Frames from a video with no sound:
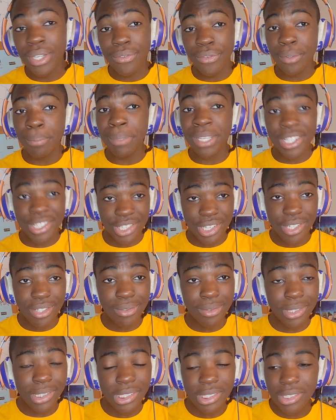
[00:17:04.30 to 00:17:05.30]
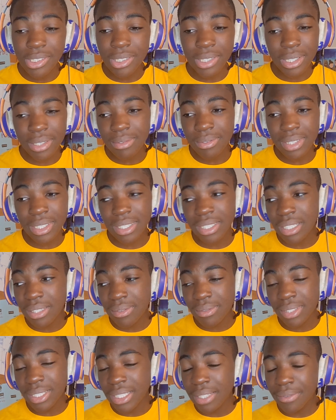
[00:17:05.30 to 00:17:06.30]
if you're being genuine, you know, I don't
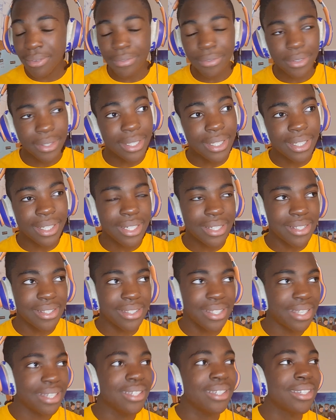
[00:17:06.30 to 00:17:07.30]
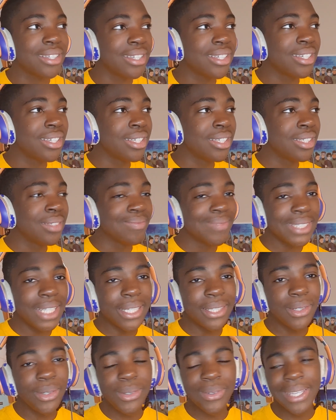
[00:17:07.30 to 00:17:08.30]
really give a frick because like I
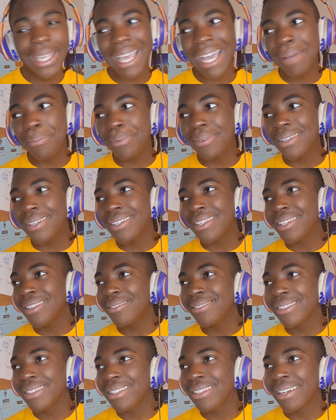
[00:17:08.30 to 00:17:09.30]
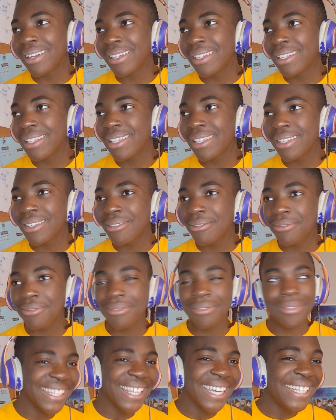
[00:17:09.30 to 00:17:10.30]
know you capping and you're really not going to
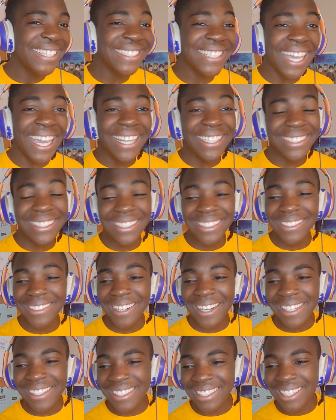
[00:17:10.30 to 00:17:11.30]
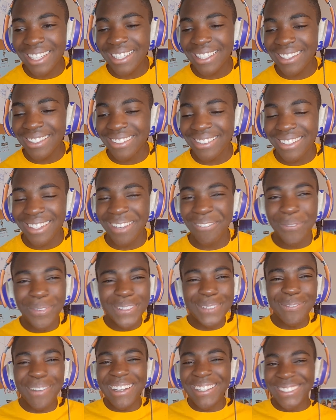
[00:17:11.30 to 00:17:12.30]
give. Like, that is actually crazy. Like,
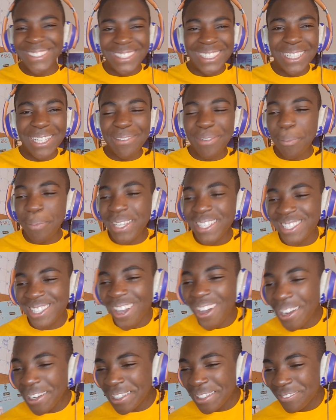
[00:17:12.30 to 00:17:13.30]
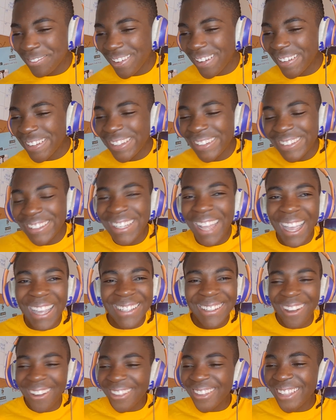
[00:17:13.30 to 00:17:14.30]
first of all, you shouldn't even be talking, bro. You're not.
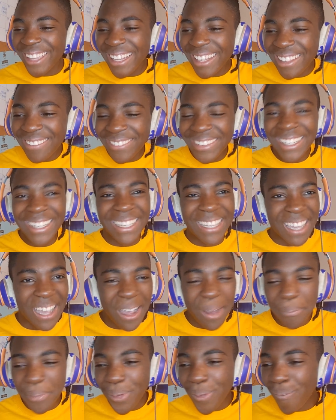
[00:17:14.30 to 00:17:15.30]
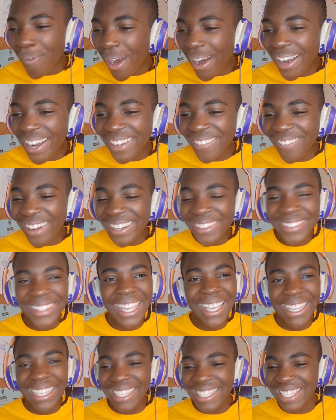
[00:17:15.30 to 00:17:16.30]
Y'all ain't even a couple. Why do they
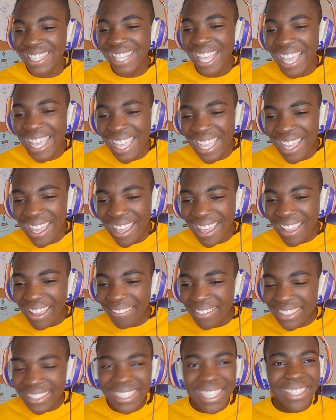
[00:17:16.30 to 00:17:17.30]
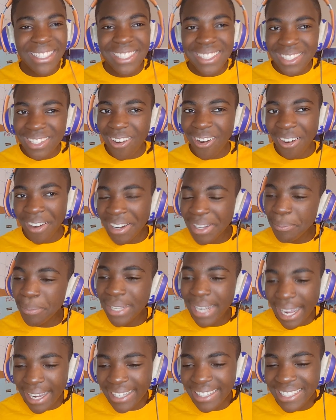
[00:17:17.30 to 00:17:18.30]
get a say? Well, to say they should have already
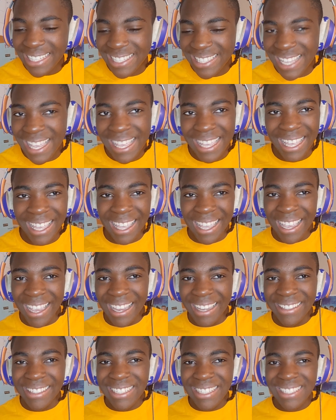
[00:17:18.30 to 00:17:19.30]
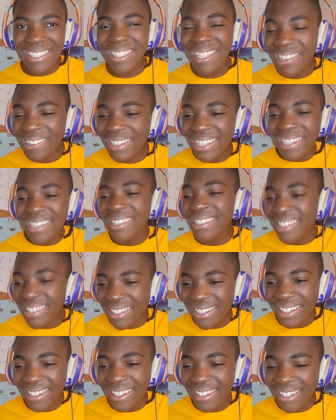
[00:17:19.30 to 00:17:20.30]
been out of the set and they still
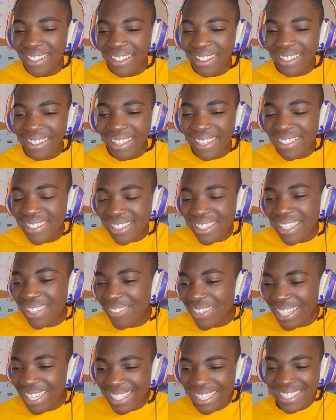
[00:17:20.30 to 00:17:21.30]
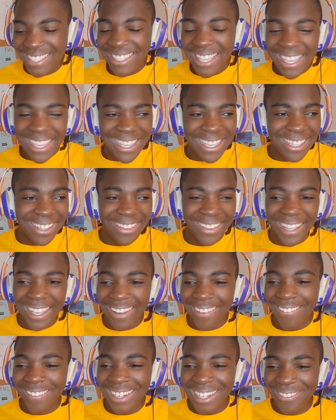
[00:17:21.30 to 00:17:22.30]
here. They shouldn't even get a say, like,
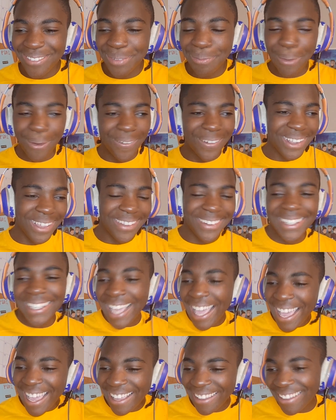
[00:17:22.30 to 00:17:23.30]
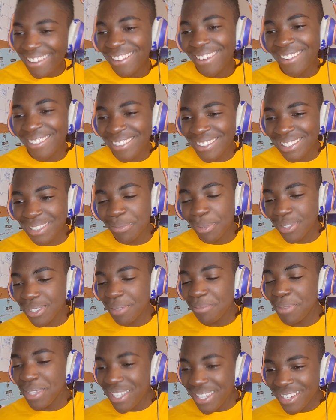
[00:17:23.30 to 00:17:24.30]
or whatever, bro. Y'all are gay. Like, y'all are not supposed to
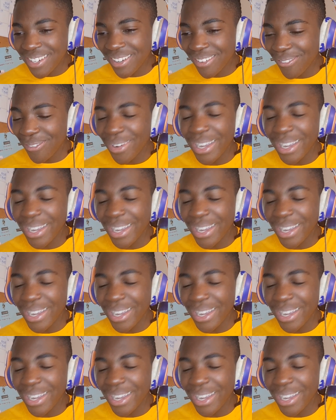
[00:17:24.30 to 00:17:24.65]
be here.